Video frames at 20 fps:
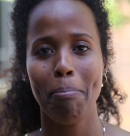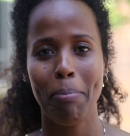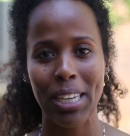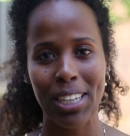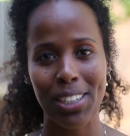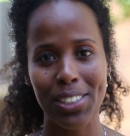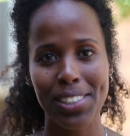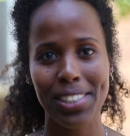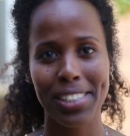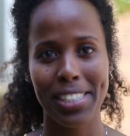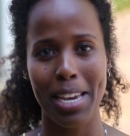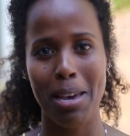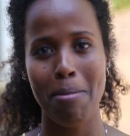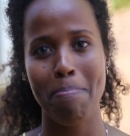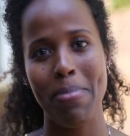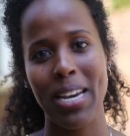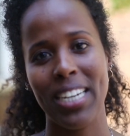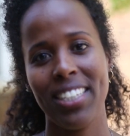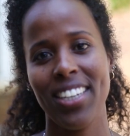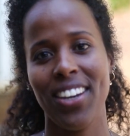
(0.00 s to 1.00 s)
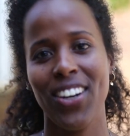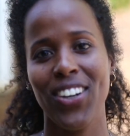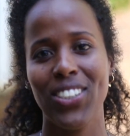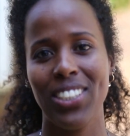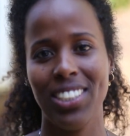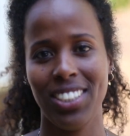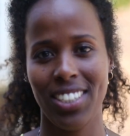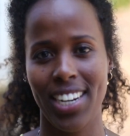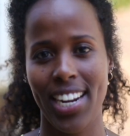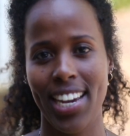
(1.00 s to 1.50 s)
Build a better
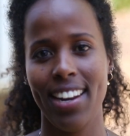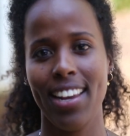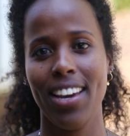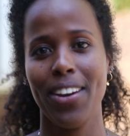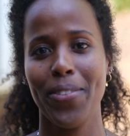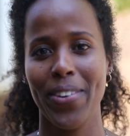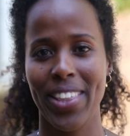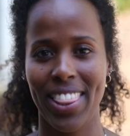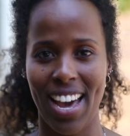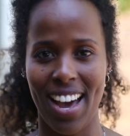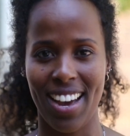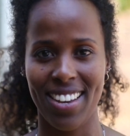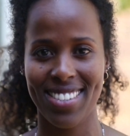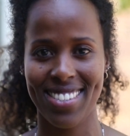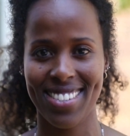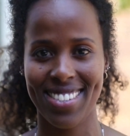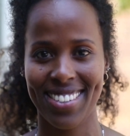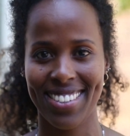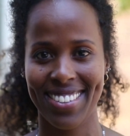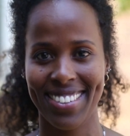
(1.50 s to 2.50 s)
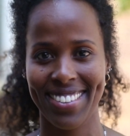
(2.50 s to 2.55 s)
Australia with us.